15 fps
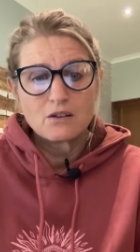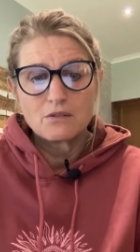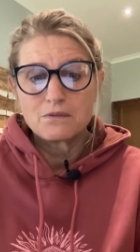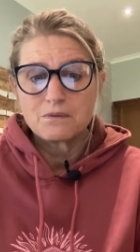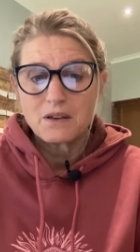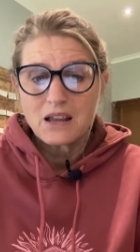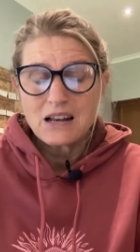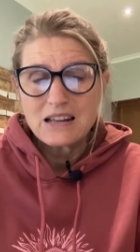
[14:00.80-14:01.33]

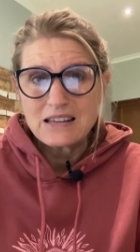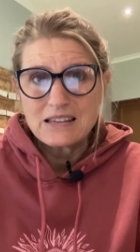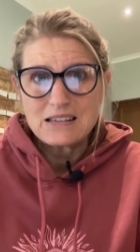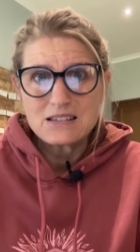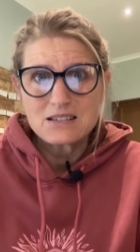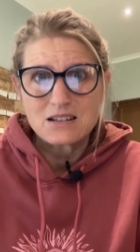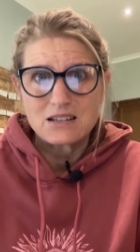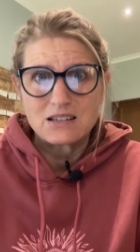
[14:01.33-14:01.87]
fairly
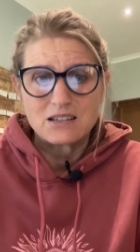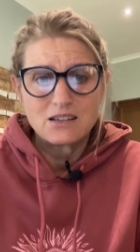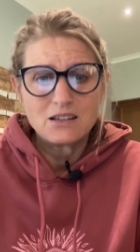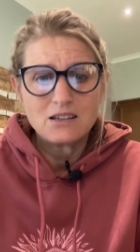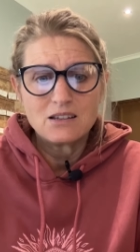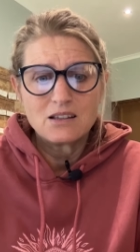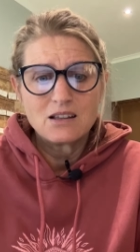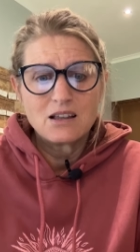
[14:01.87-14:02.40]

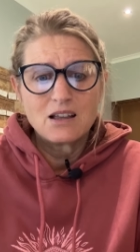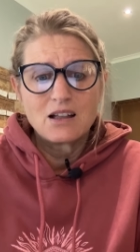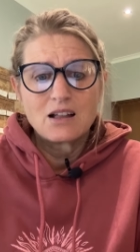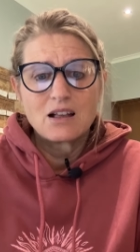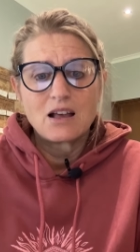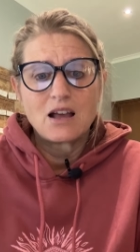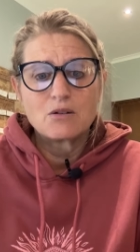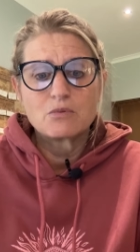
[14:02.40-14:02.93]
easily
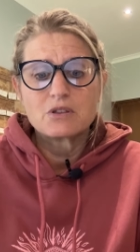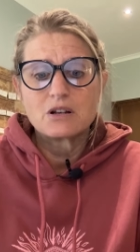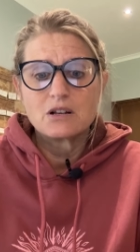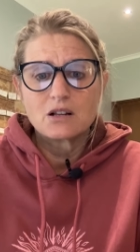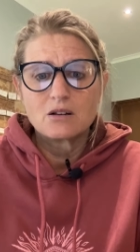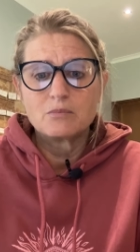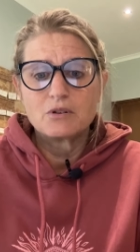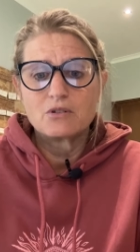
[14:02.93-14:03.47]
and with a
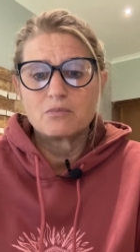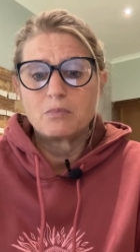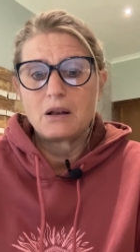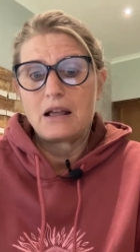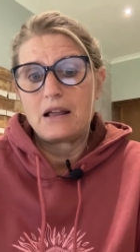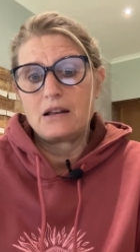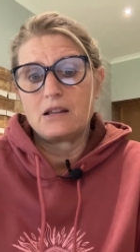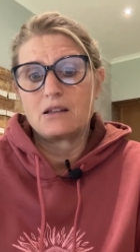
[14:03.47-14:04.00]
little bit of
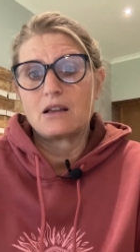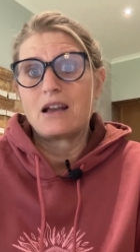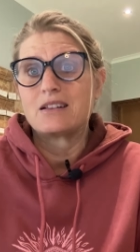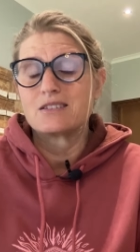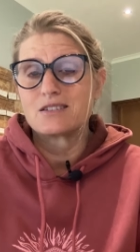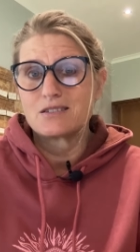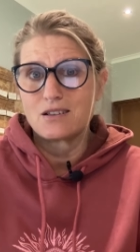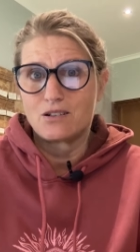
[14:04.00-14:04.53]
planning and
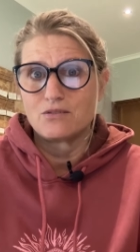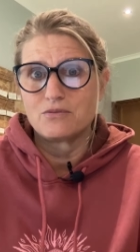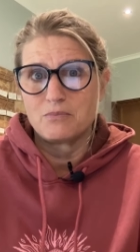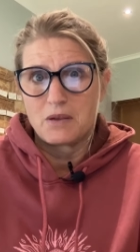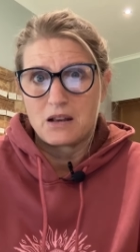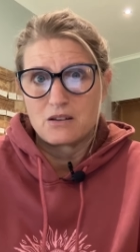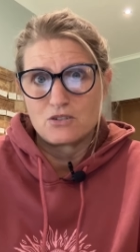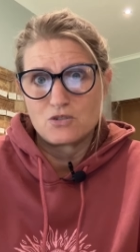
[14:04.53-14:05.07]

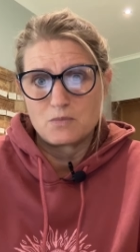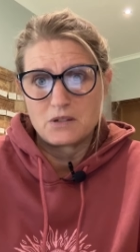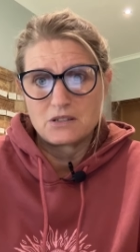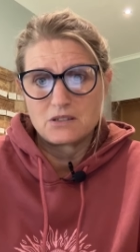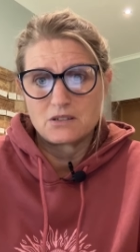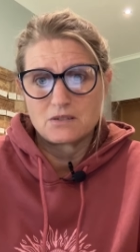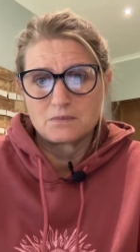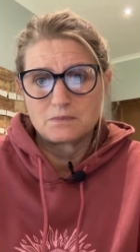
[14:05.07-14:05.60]

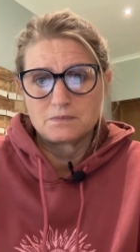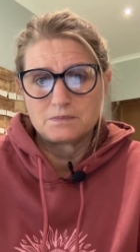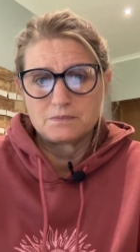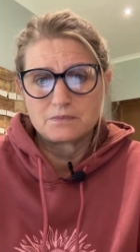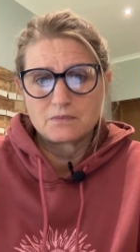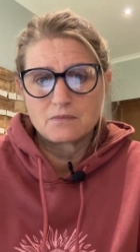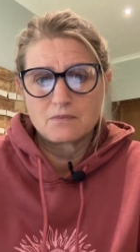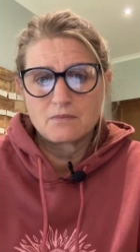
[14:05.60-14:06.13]
self-management.
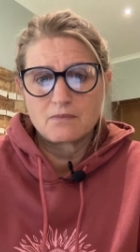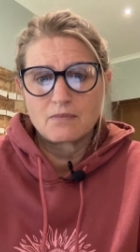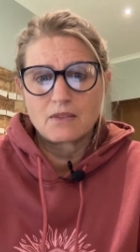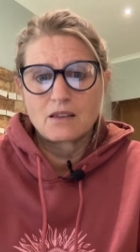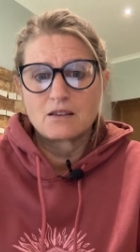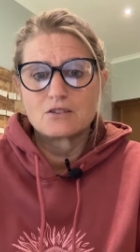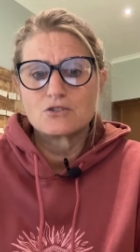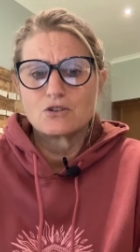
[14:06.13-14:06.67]

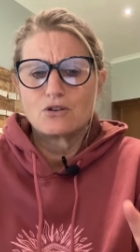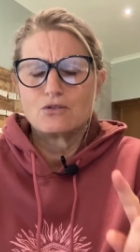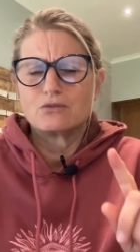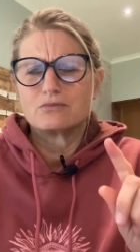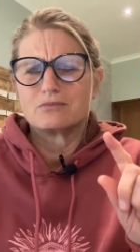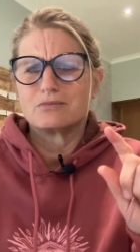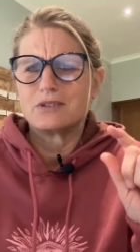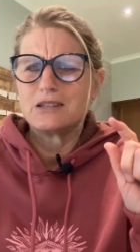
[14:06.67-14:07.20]
So
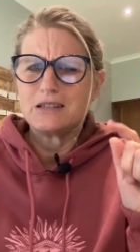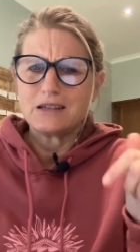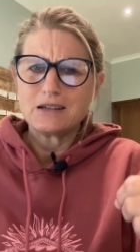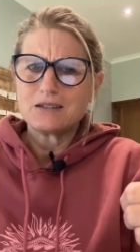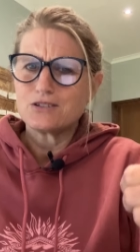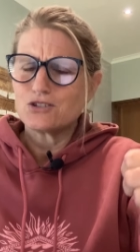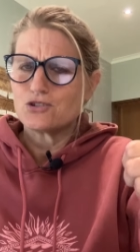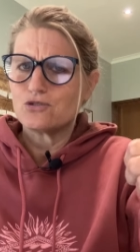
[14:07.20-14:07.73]

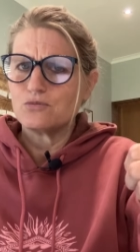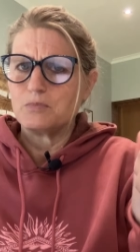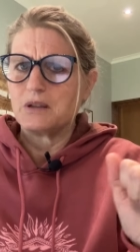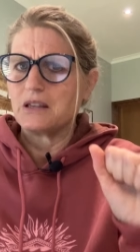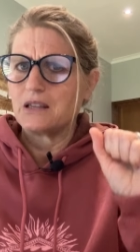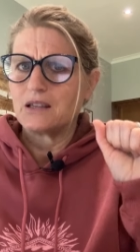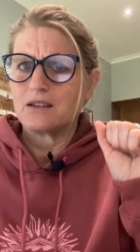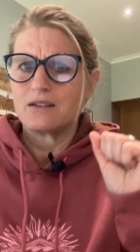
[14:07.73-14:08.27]
here's to
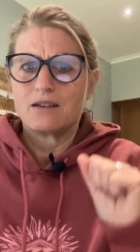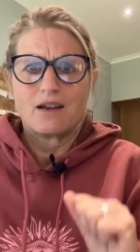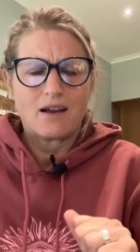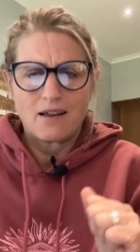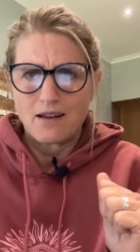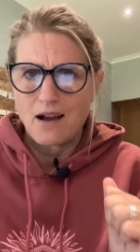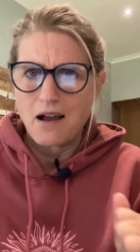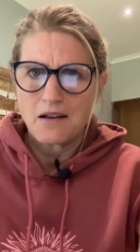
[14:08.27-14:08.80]
being
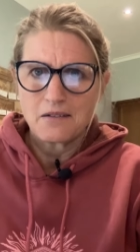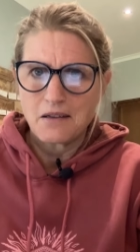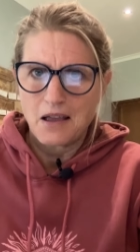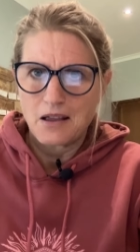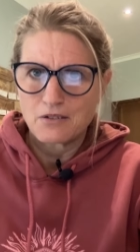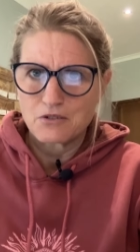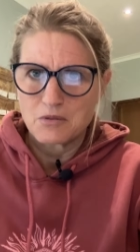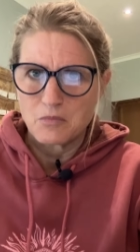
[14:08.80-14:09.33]
an
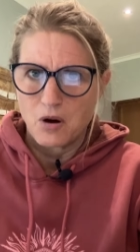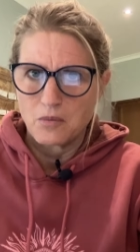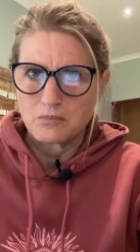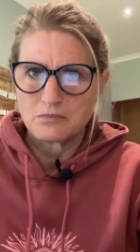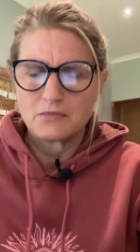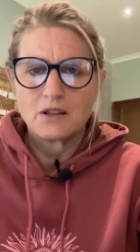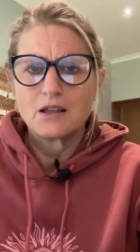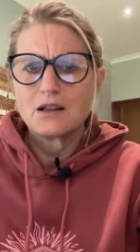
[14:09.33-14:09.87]
unangry
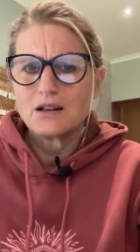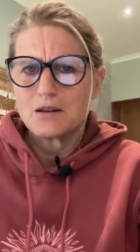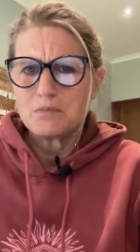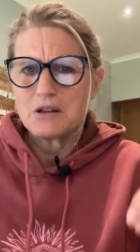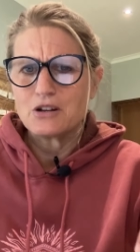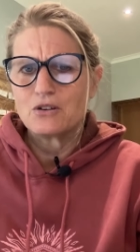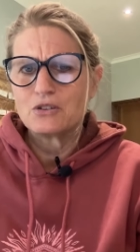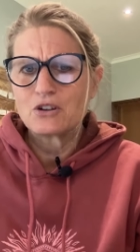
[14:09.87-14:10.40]
mom. Let
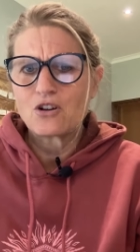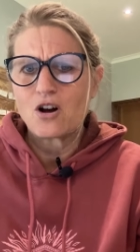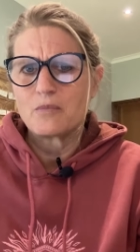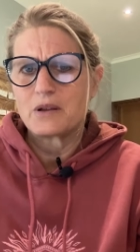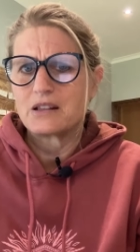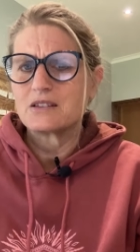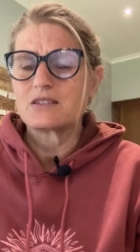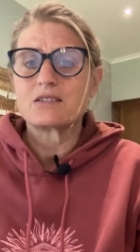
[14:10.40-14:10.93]
me know in the
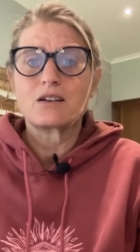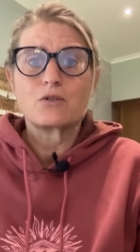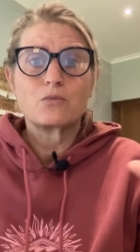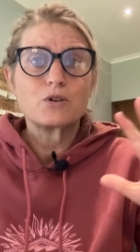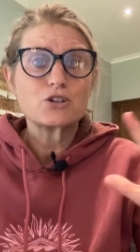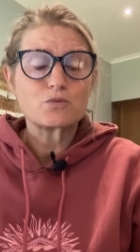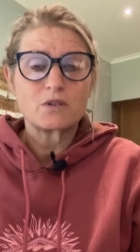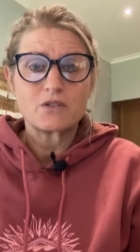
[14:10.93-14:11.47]
comments
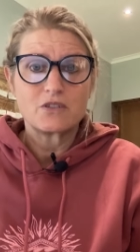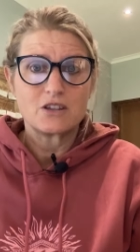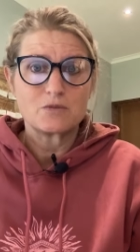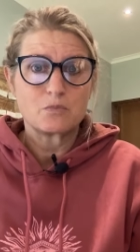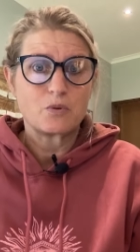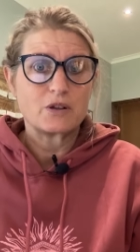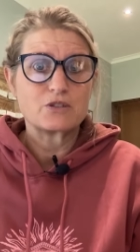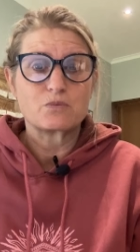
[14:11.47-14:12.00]
which one of these
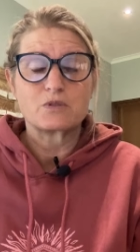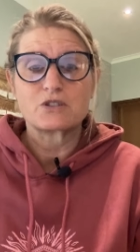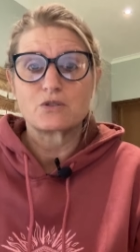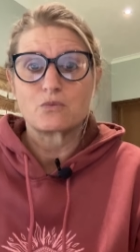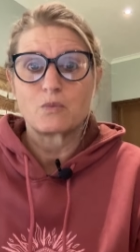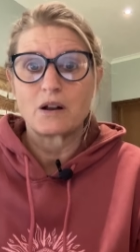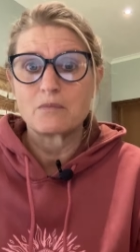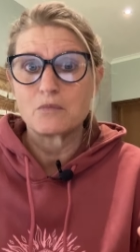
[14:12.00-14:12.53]
points was the
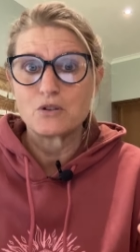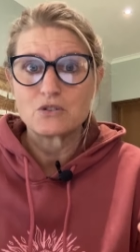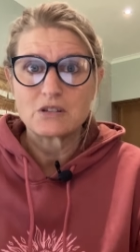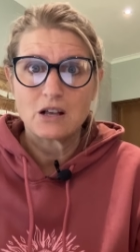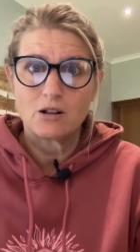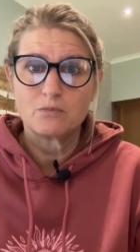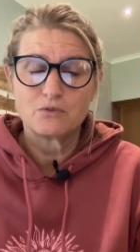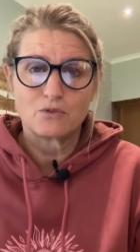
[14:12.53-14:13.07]
one most
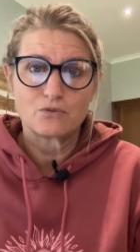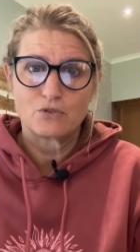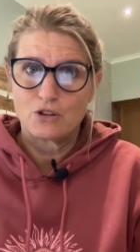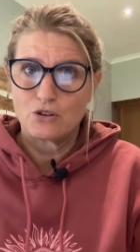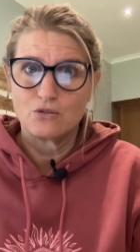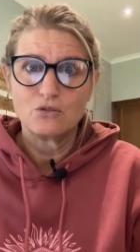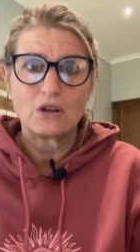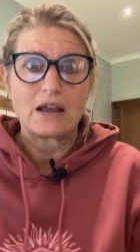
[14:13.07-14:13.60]
helpful for
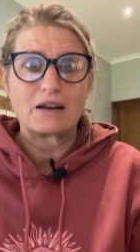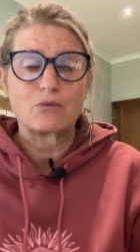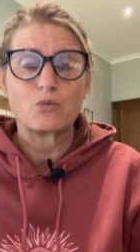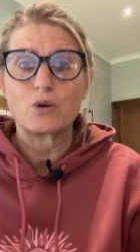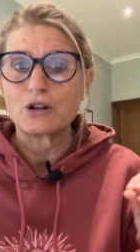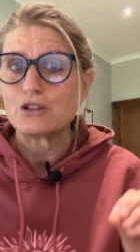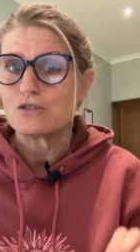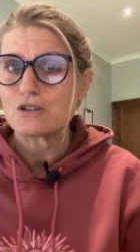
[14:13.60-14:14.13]
you, and
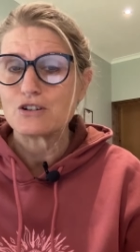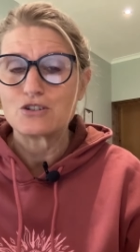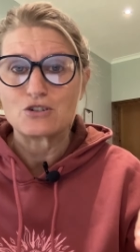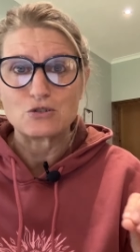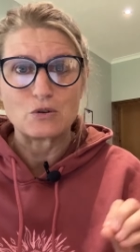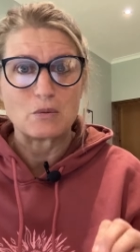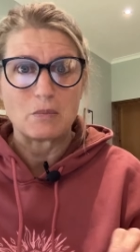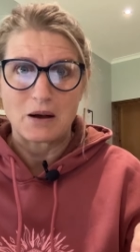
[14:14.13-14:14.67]
what are you going to
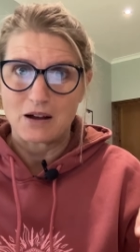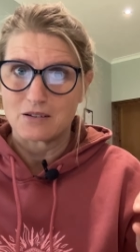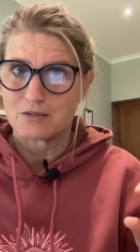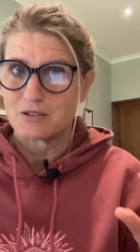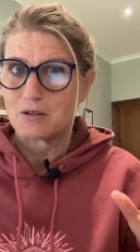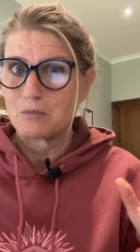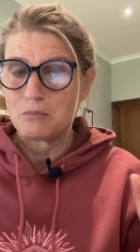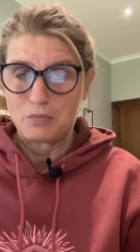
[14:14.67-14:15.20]
do about
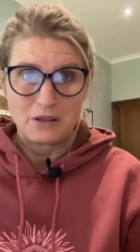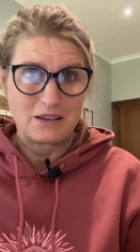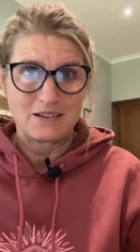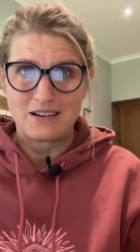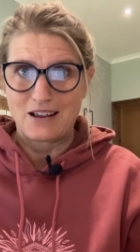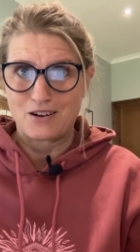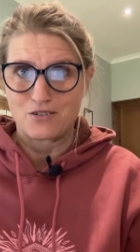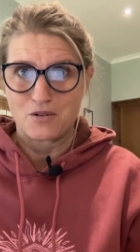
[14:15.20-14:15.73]
being an
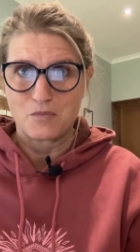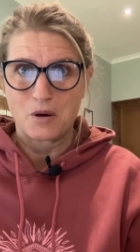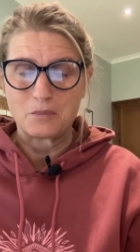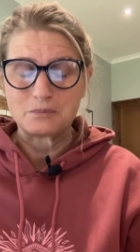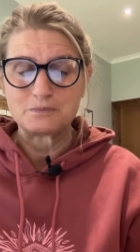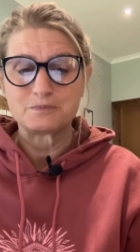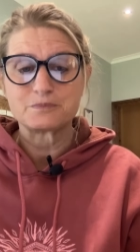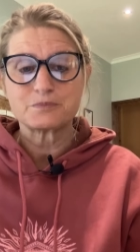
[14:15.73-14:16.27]
angry
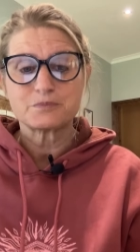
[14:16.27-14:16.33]
mom.